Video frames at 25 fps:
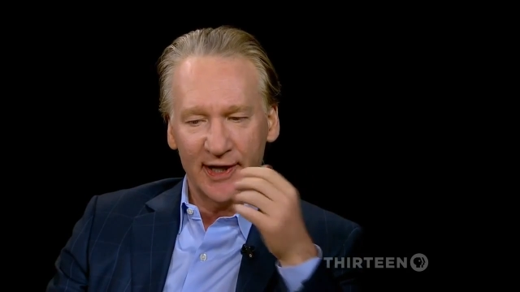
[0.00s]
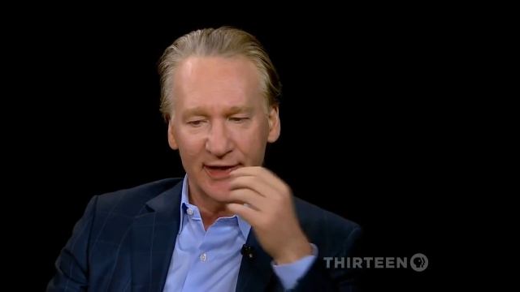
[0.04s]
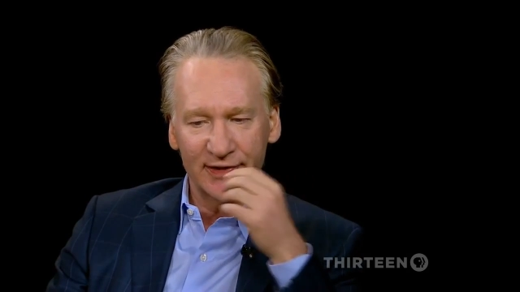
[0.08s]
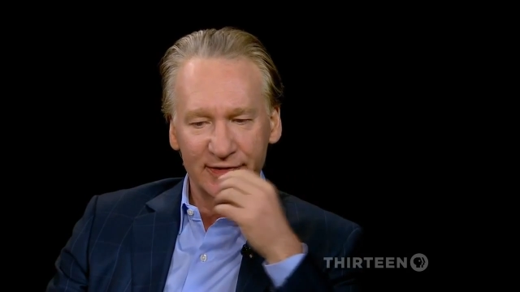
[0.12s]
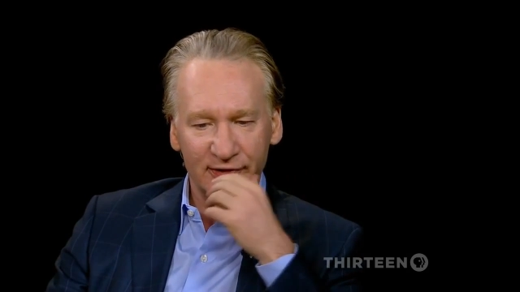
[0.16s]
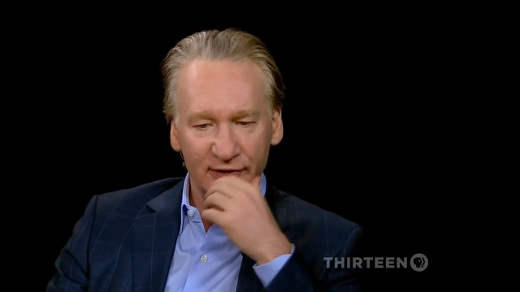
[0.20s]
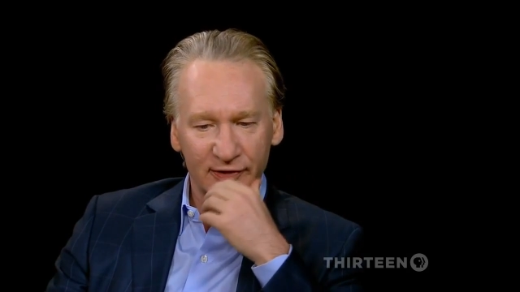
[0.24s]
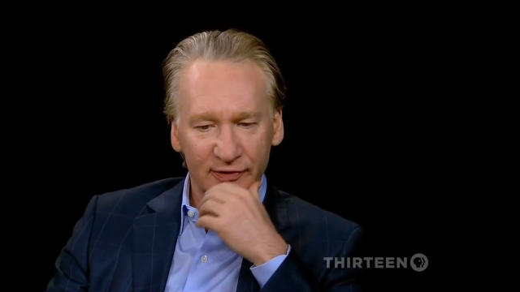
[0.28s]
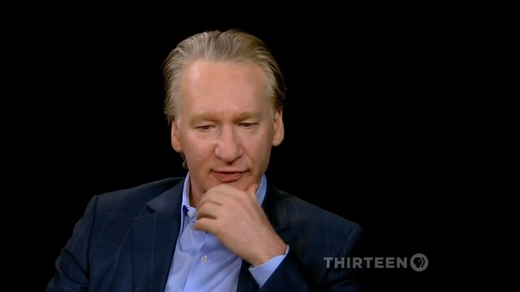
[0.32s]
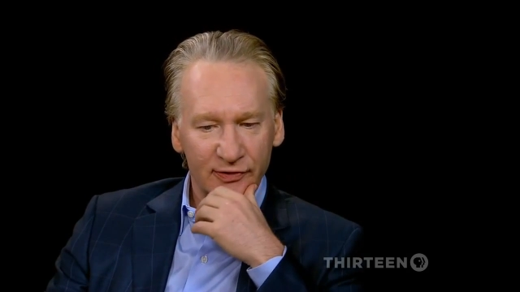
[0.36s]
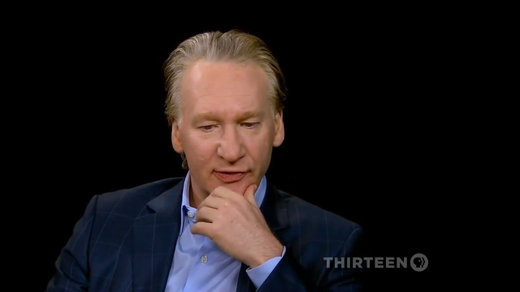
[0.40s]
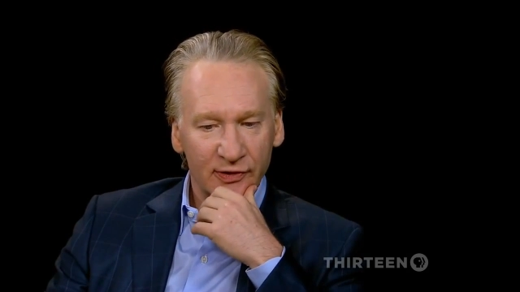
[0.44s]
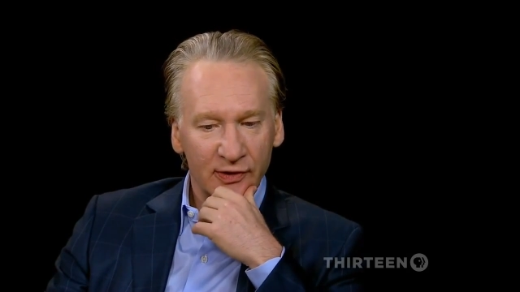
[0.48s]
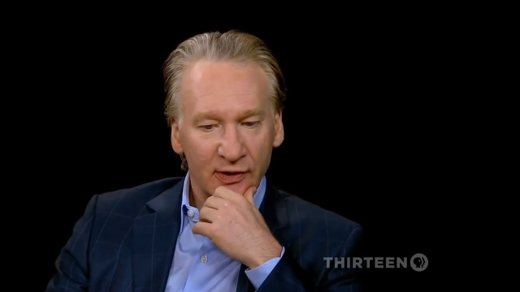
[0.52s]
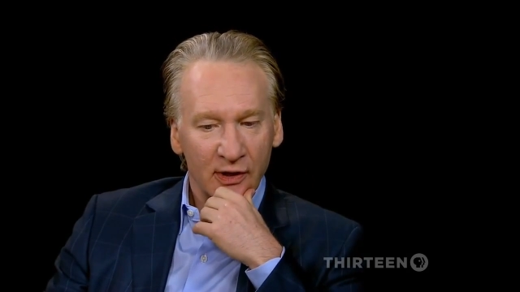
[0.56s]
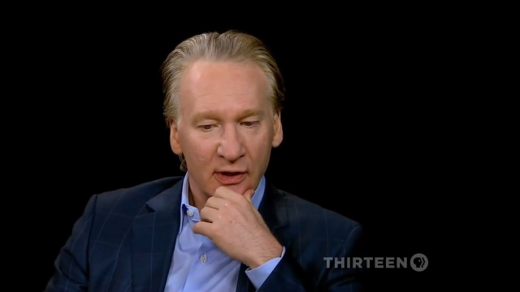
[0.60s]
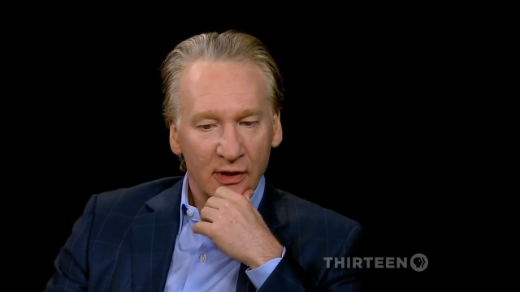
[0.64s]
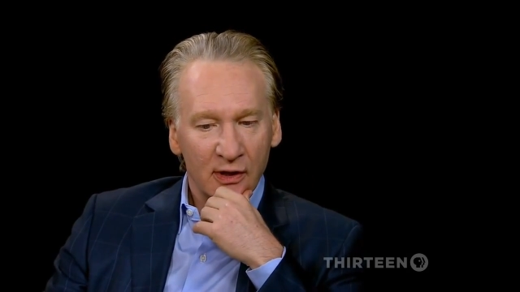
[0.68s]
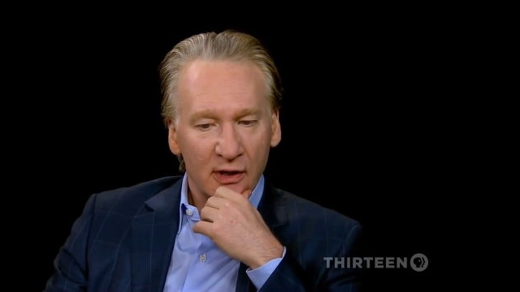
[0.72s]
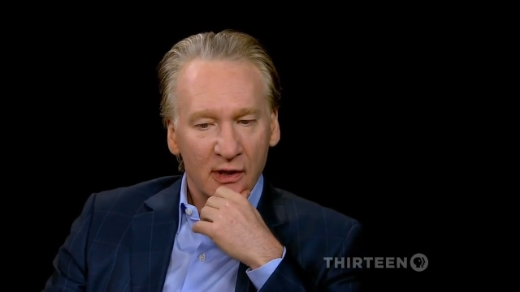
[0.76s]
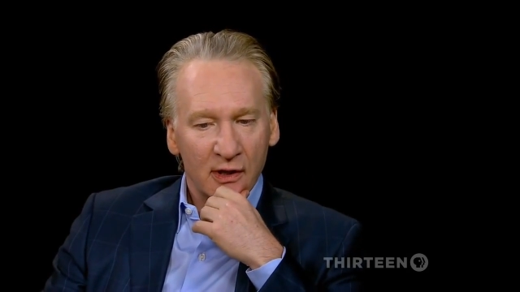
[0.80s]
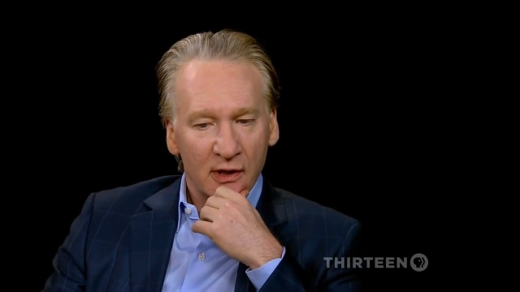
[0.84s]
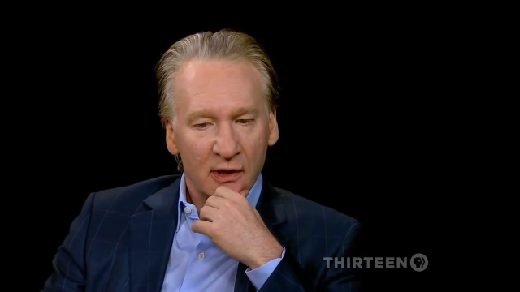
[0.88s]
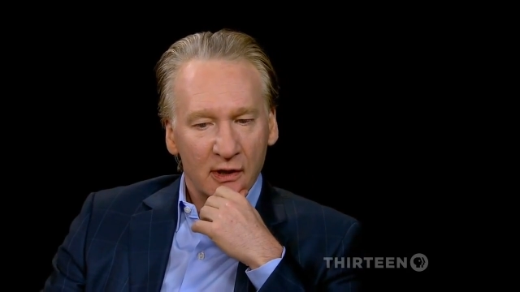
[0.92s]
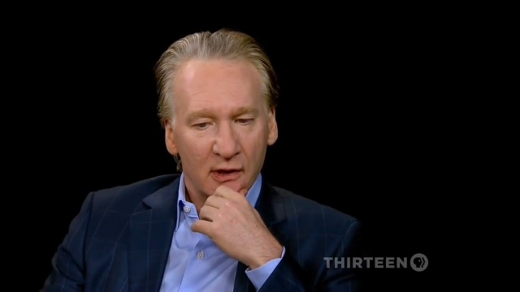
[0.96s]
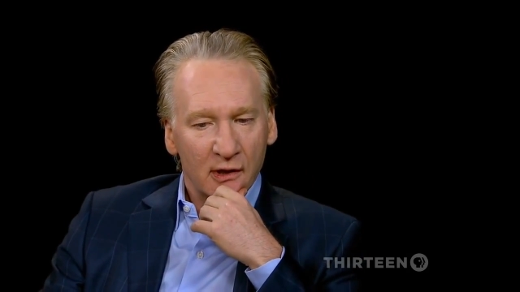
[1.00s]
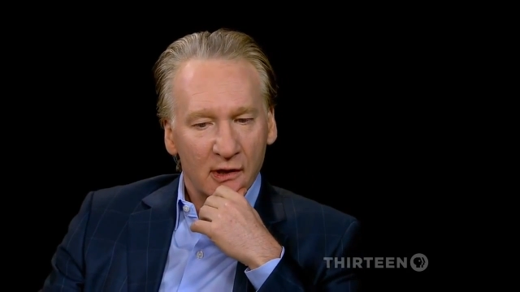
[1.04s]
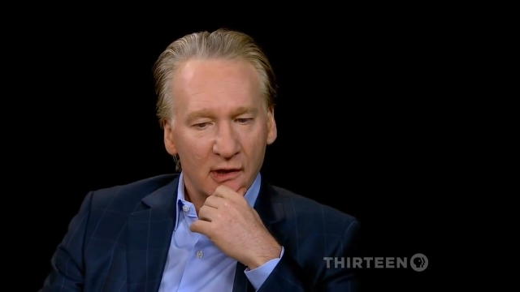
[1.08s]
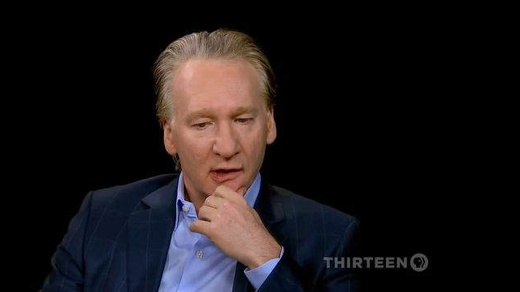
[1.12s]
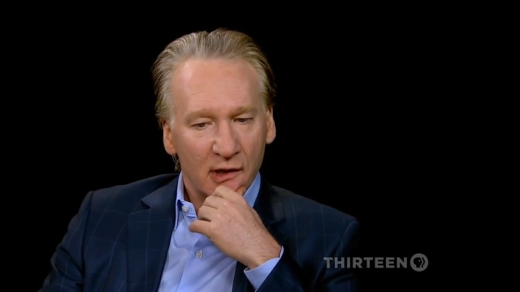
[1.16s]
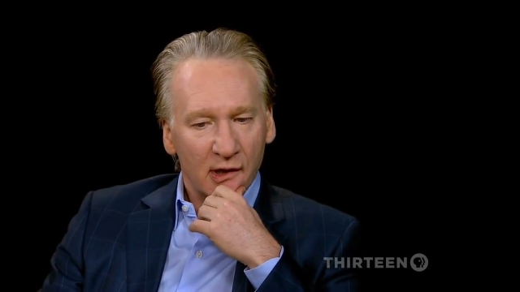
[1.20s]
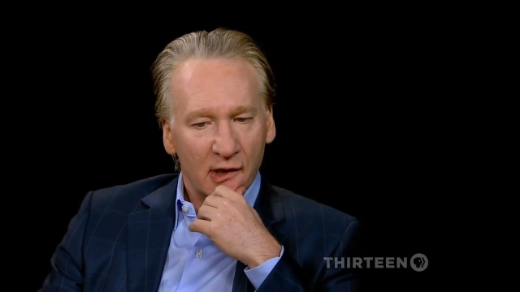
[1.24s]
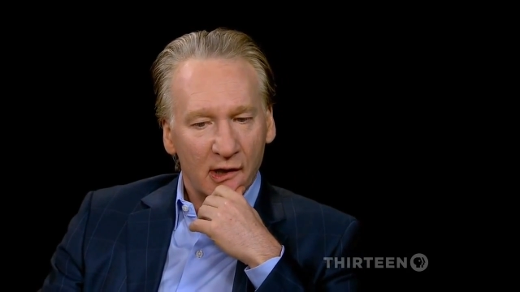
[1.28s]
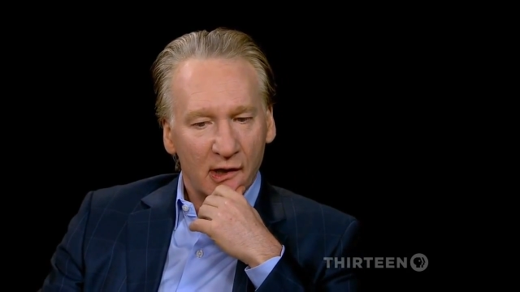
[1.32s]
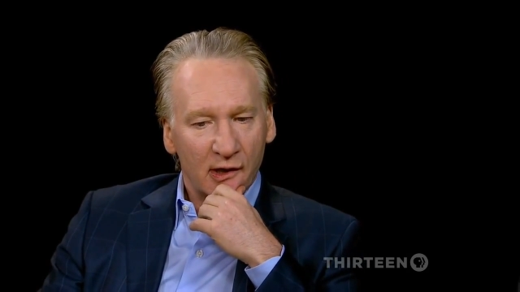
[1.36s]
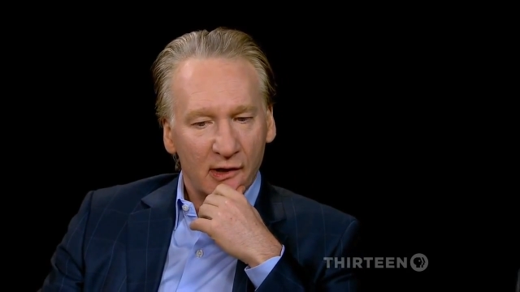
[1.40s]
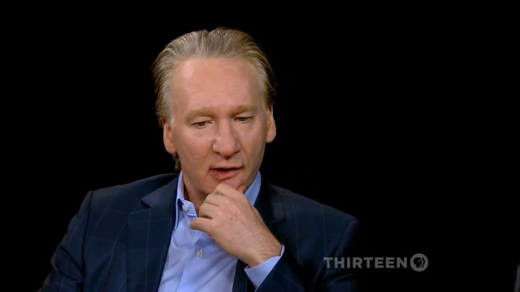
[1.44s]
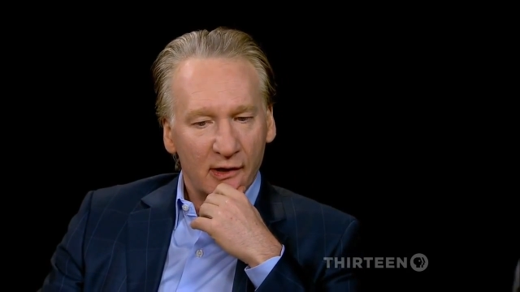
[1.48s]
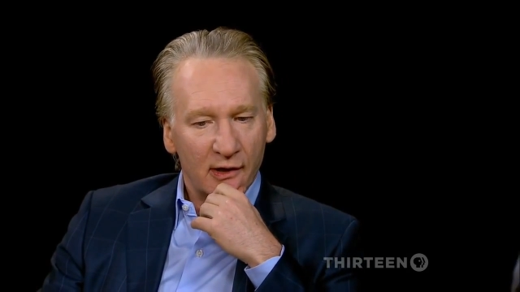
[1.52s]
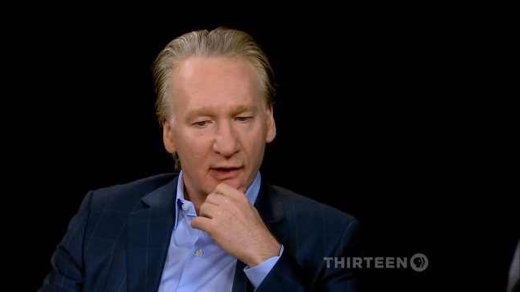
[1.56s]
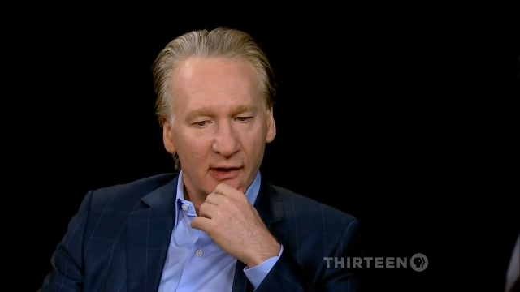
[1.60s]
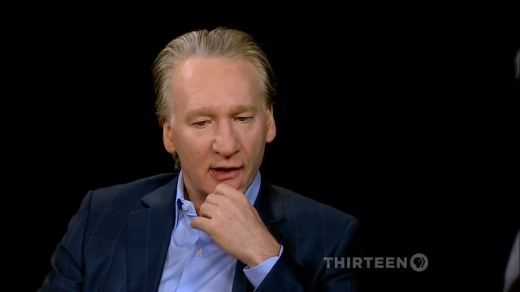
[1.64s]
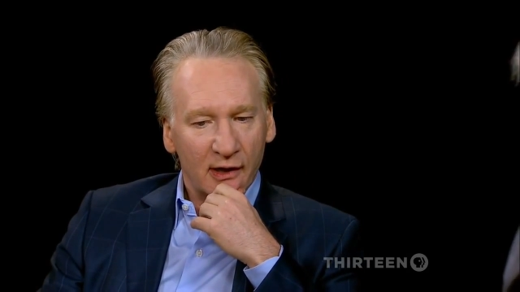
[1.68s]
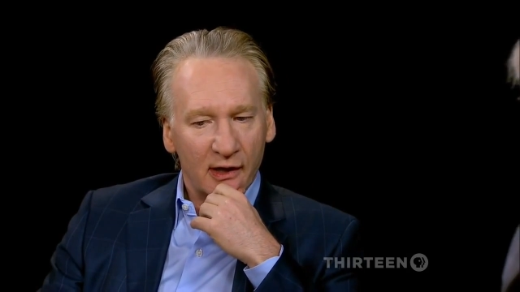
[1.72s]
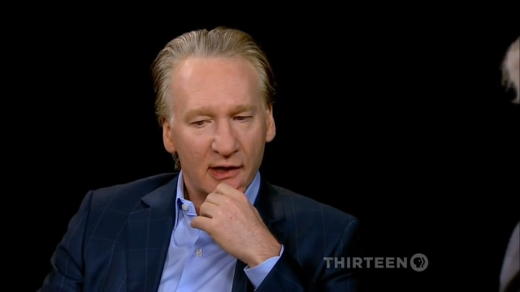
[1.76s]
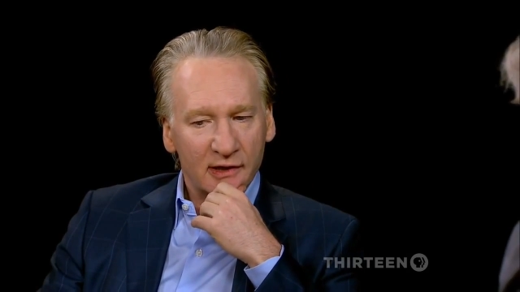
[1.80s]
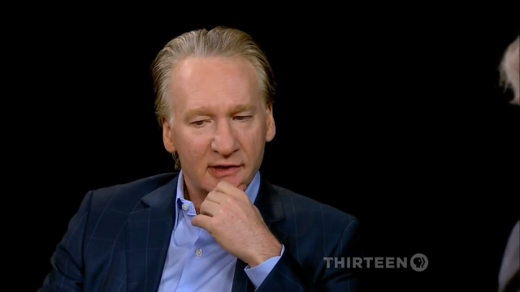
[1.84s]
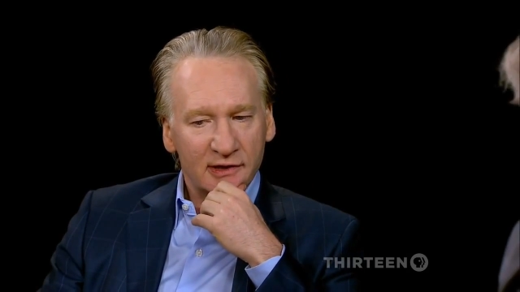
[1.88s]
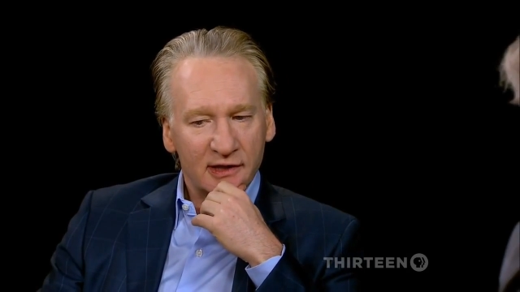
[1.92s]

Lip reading: ISIS are.